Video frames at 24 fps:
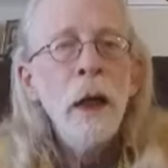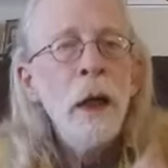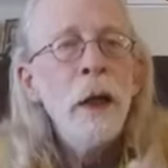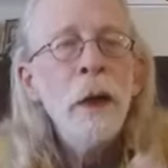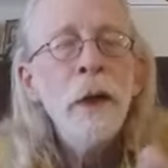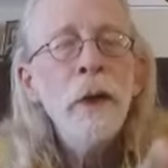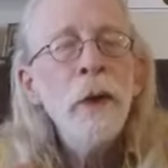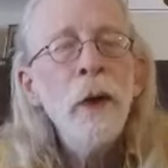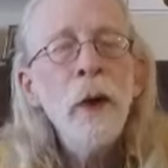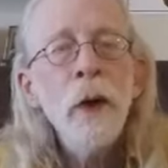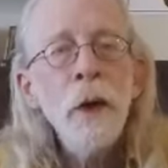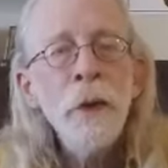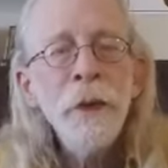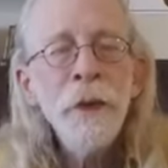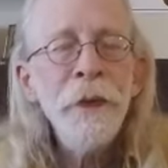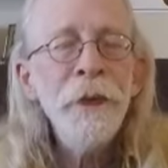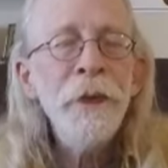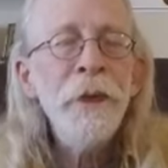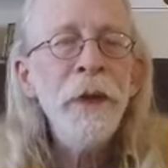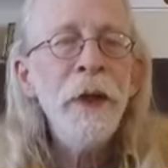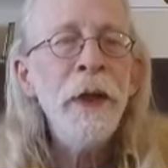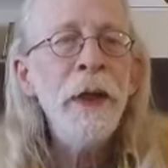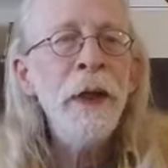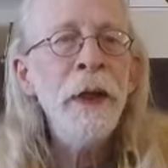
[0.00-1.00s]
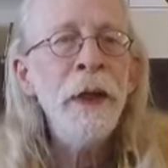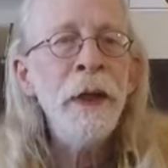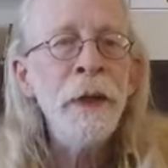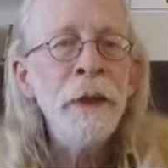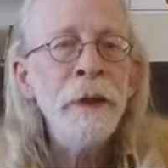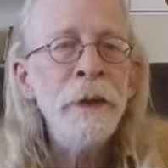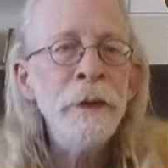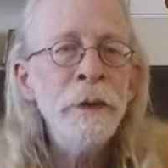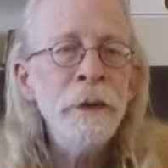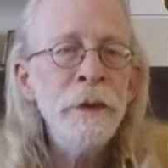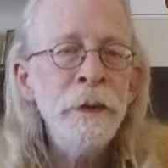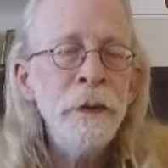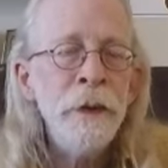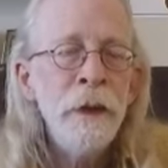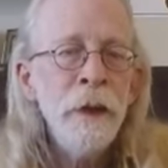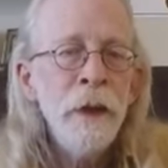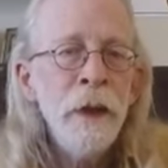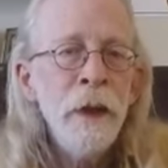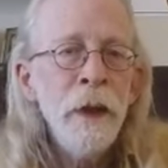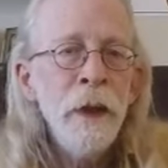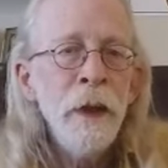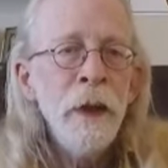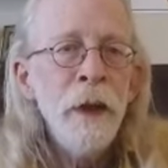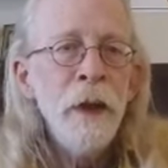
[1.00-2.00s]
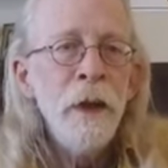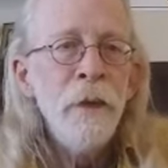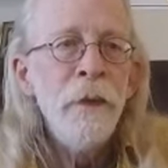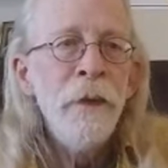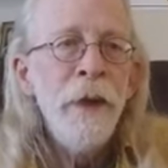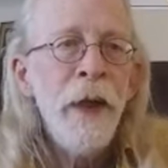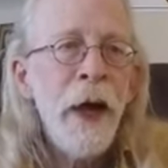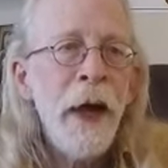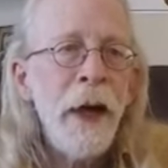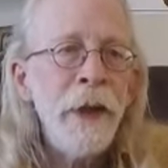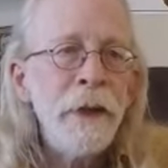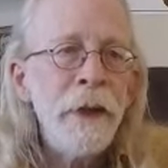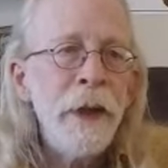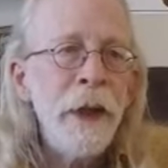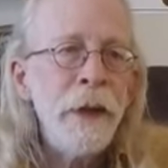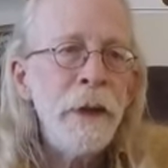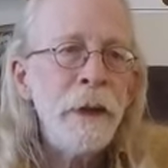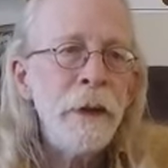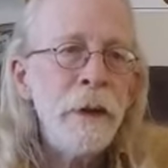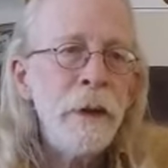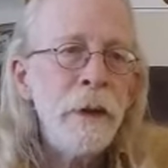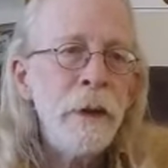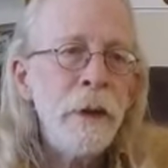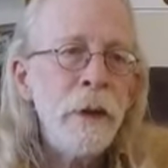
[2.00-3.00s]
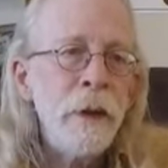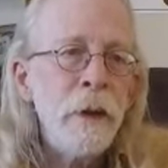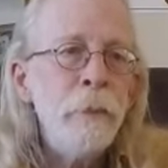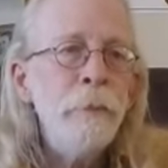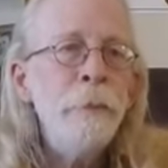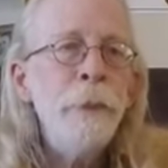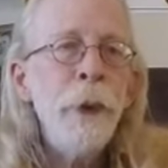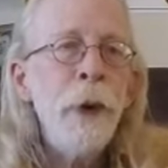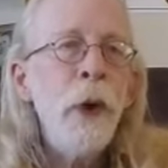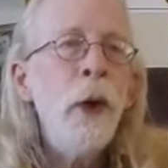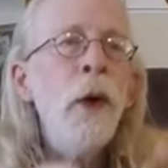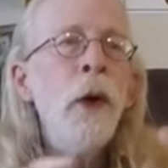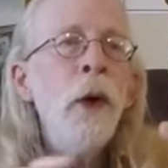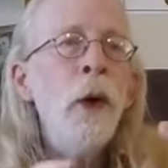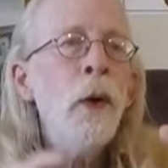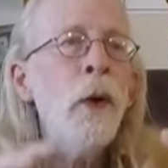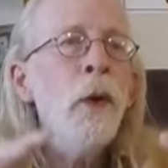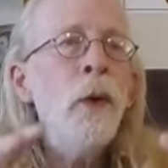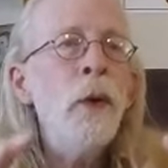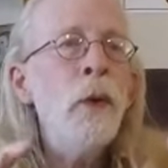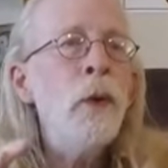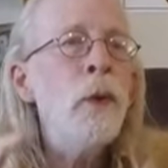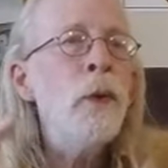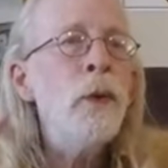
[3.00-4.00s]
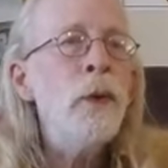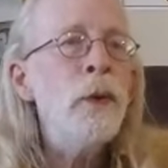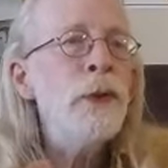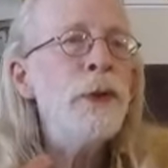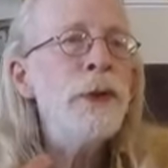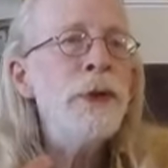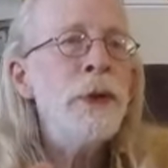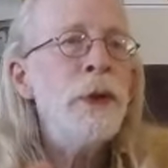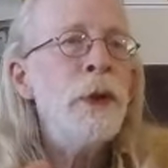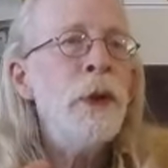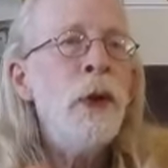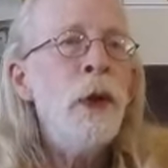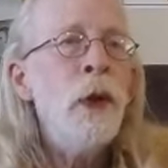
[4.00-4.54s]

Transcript: you know, all the things that that compose